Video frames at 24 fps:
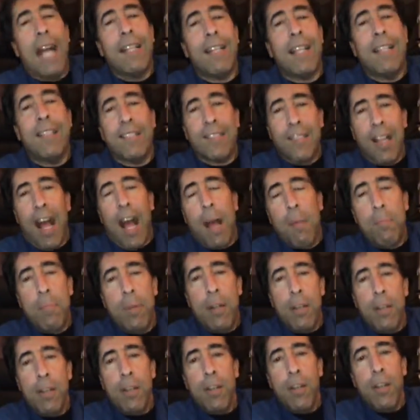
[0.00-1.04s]
As I
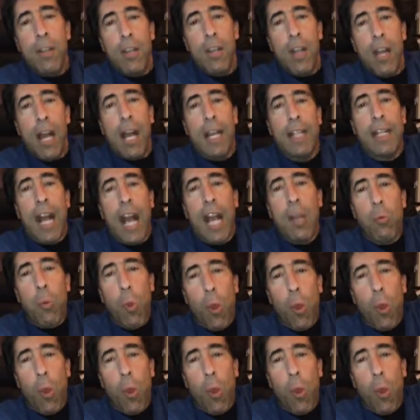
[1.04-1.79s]
stop, a guy